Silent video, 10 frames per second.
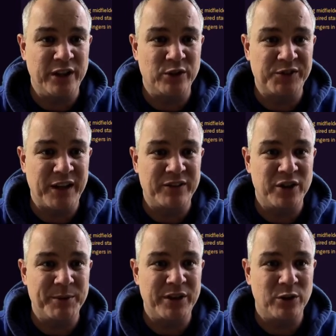It looks like the
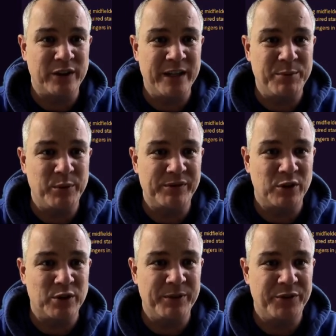German goalkeeper we've
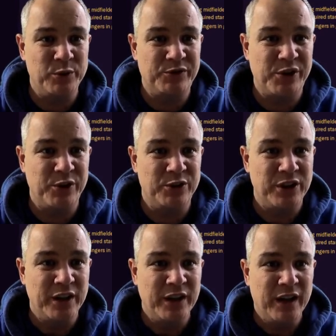got coming through is good.
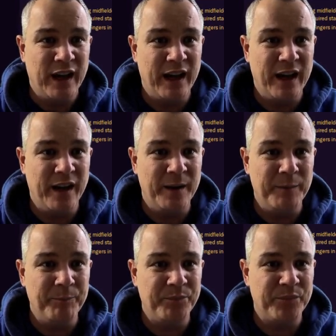
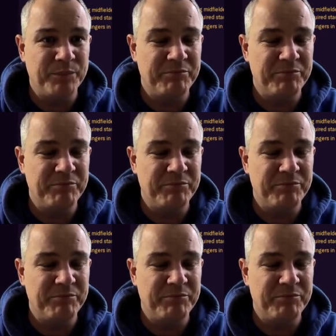Um,